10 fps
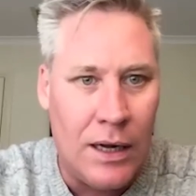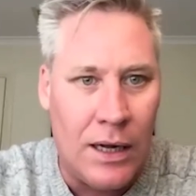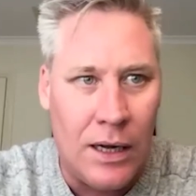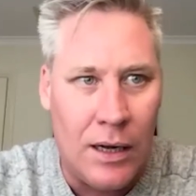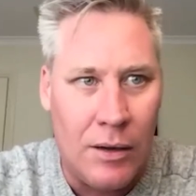
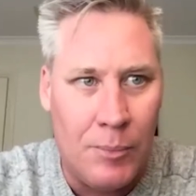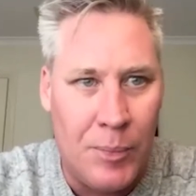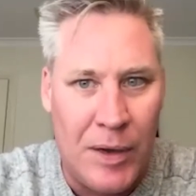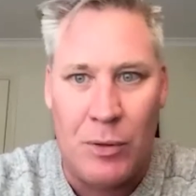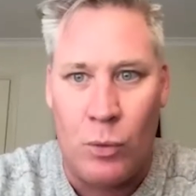uh,
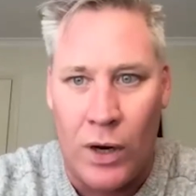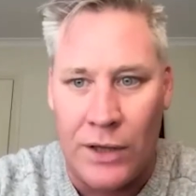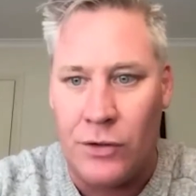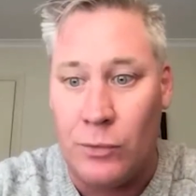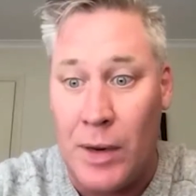people are willing
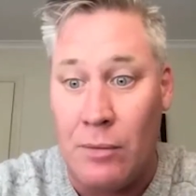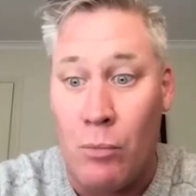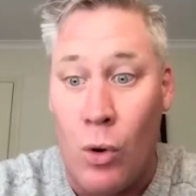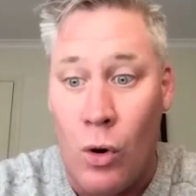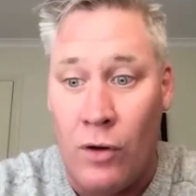to spend
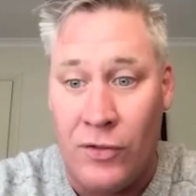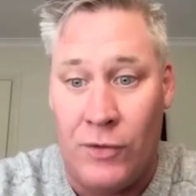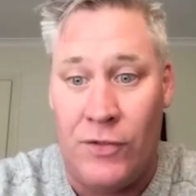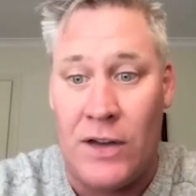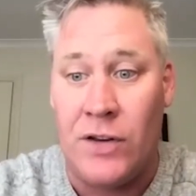more for
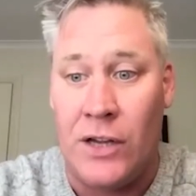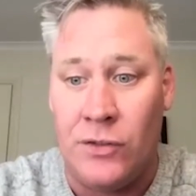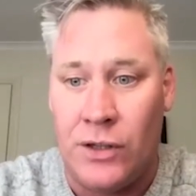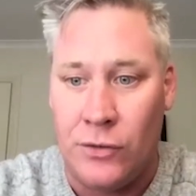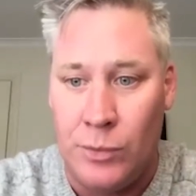
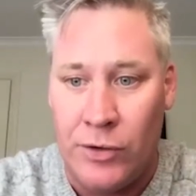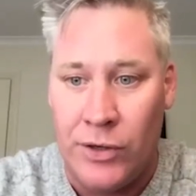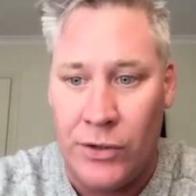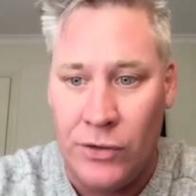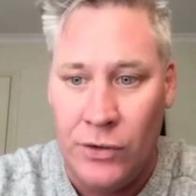fantastic
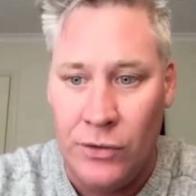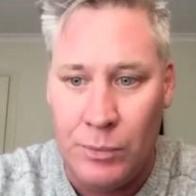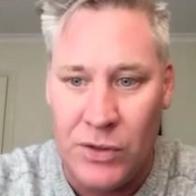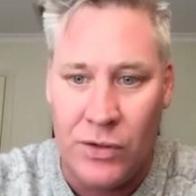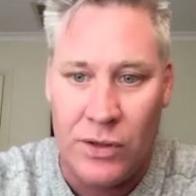experiences,
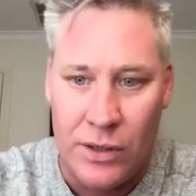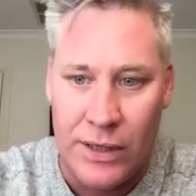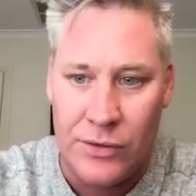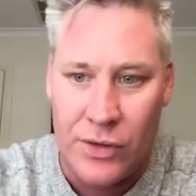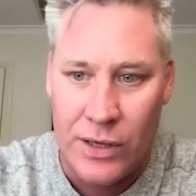particularly
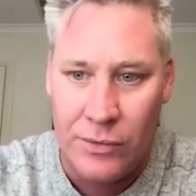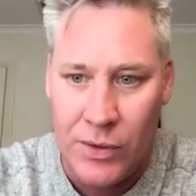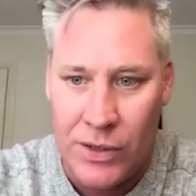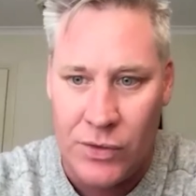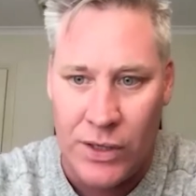as they you know,
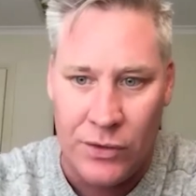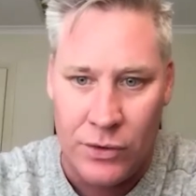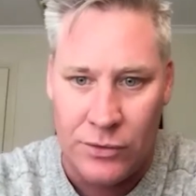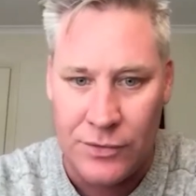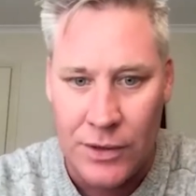as they sort
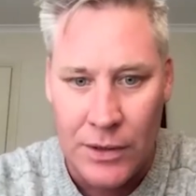of